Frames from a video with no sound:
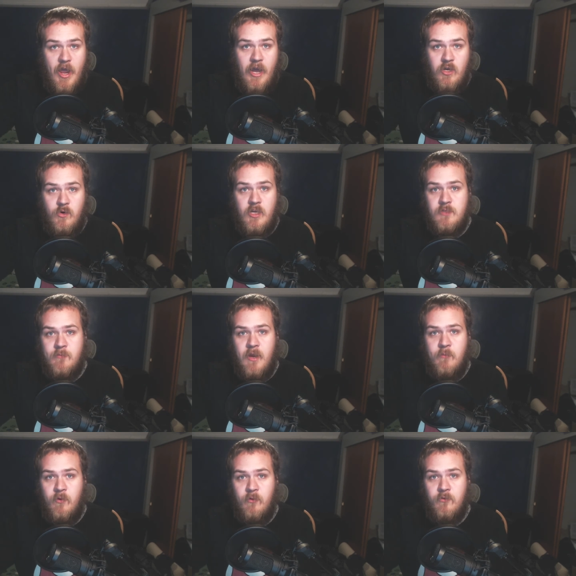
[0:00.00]
address my
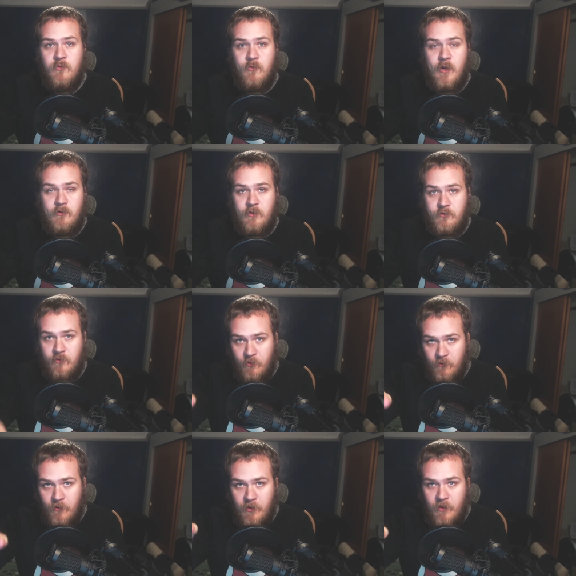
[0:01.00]
perlers correctly,
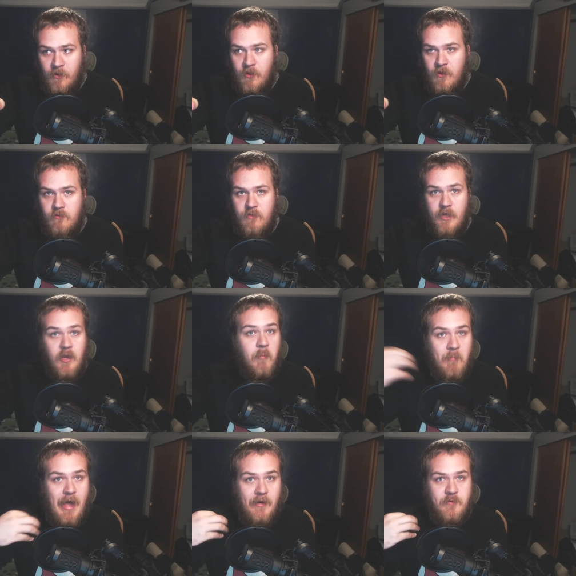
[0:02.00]
so they come
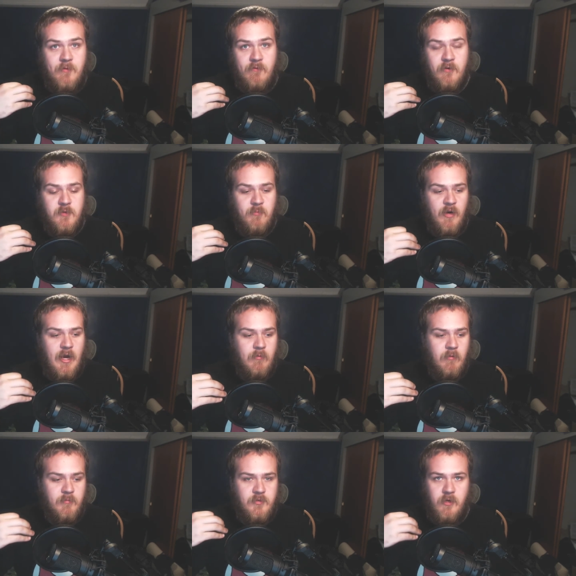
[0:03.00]
back to me if there's a
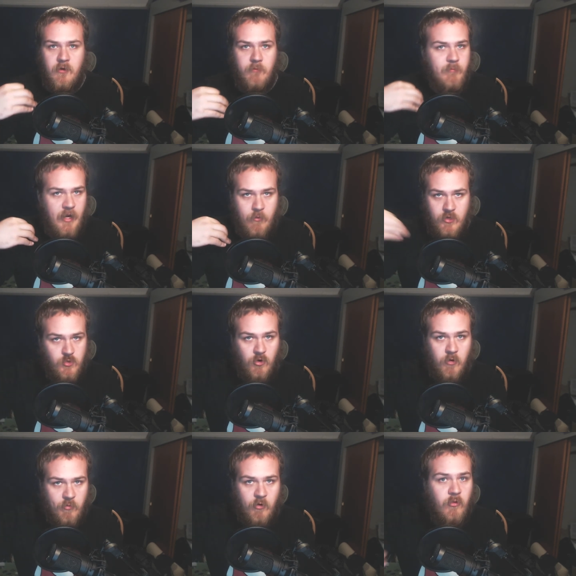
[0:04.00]
problem. So anyone who's ordered
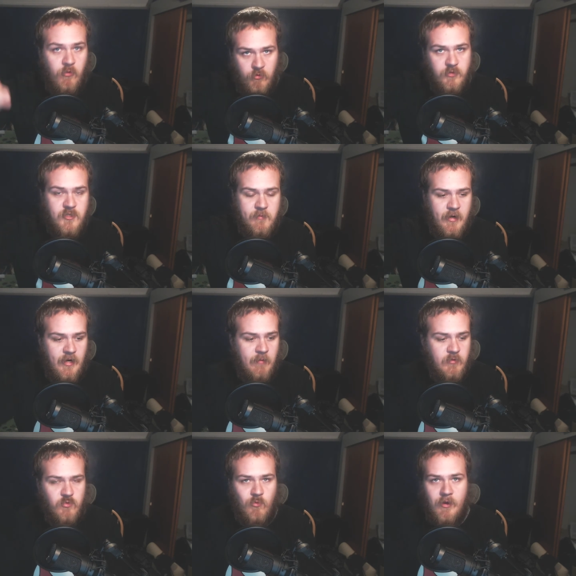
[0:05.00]
a perler will see my name
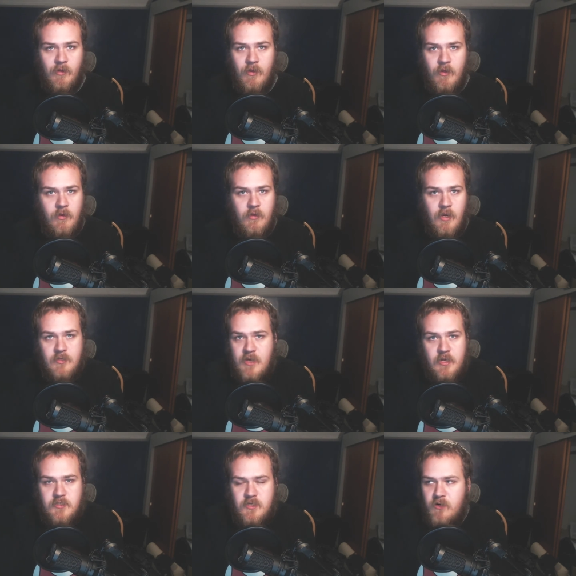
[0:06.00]
as well. It's
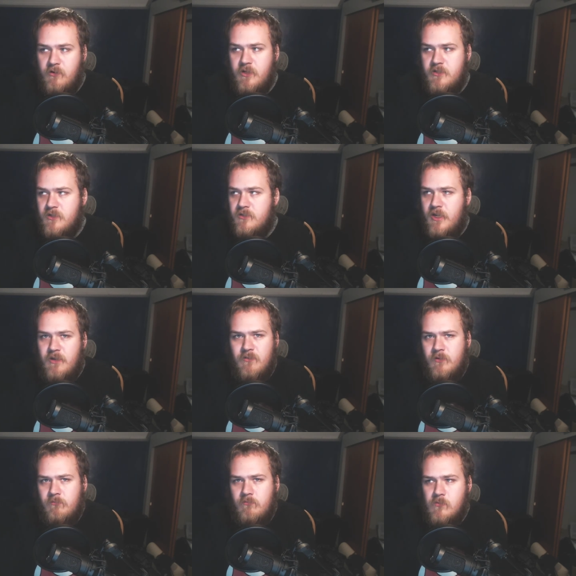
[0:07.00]
not a secret. It's just I
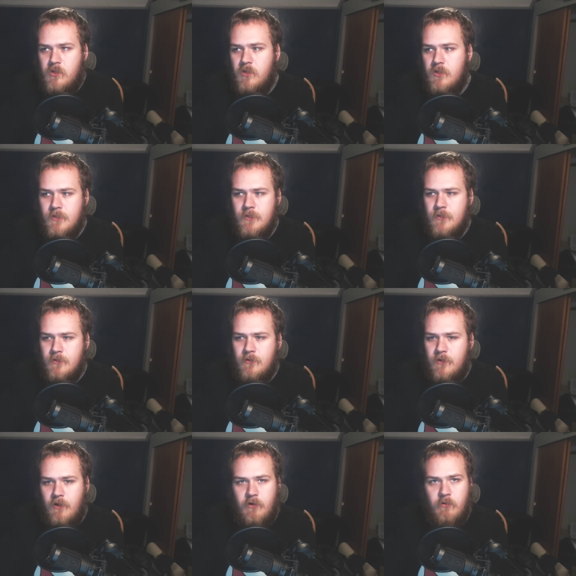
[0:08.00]
never,
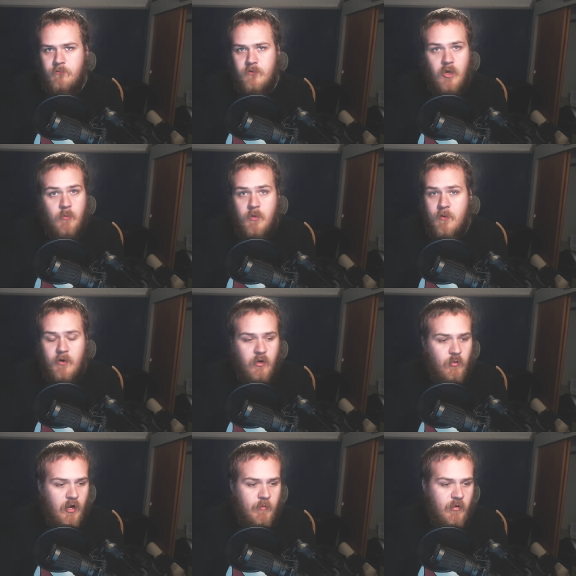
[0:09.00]
I don't know. Call me American
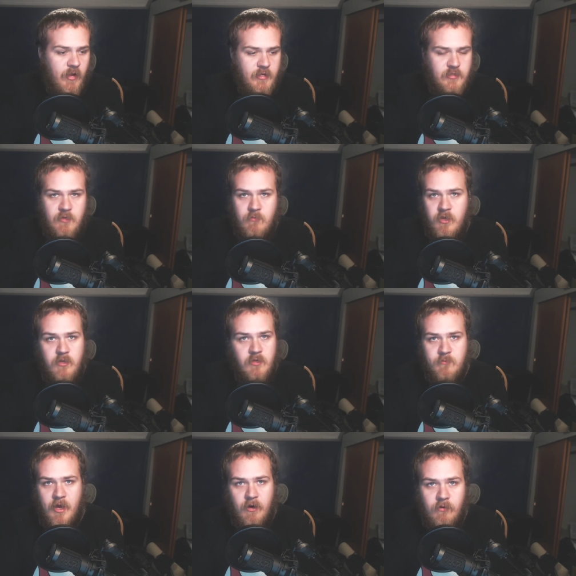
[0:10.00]
Choir Boy, ACB,
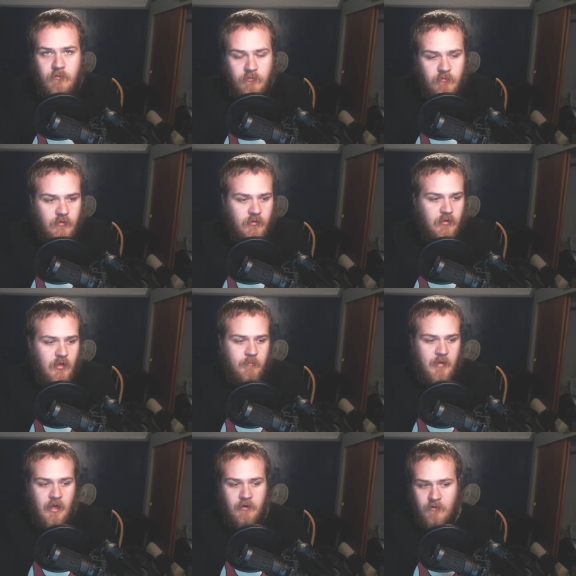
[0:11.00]
doesn't matter. I'm
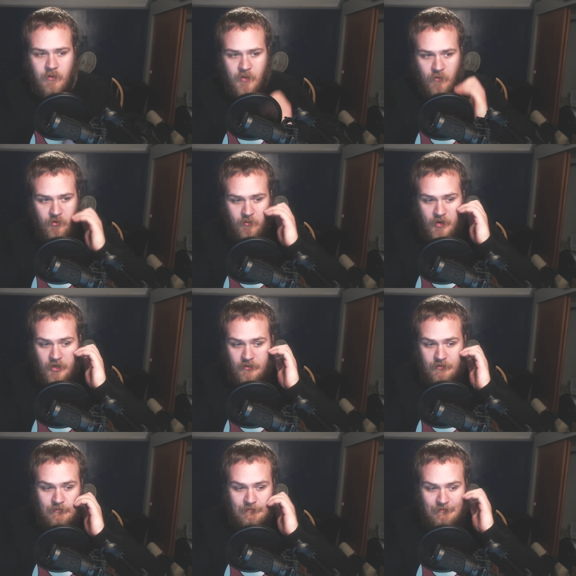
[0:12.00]
not, I'm not worried about it.
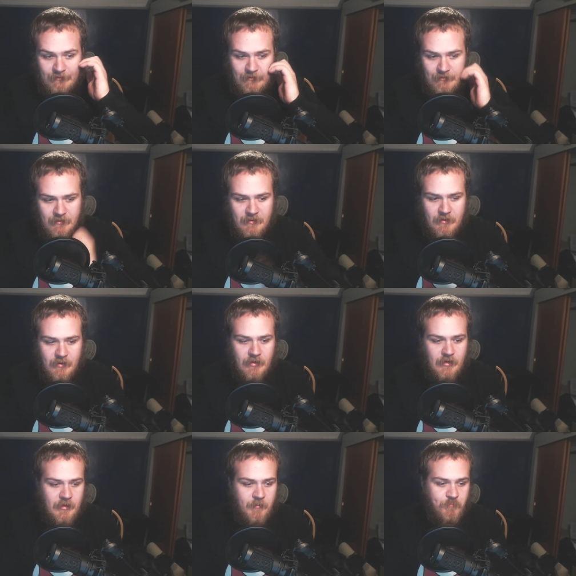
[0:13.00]

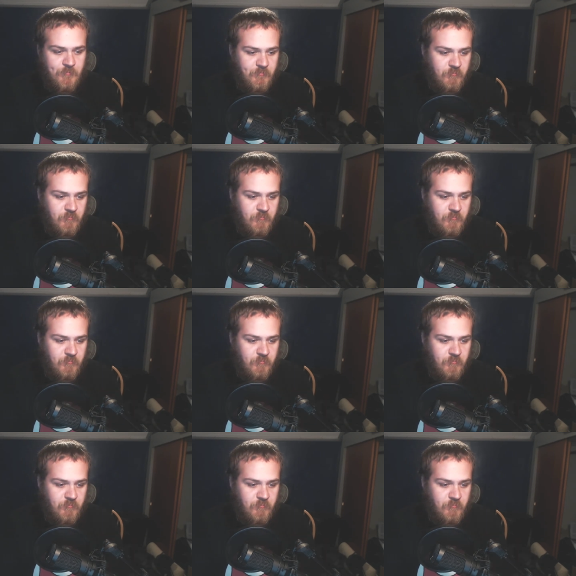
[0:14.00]
Um,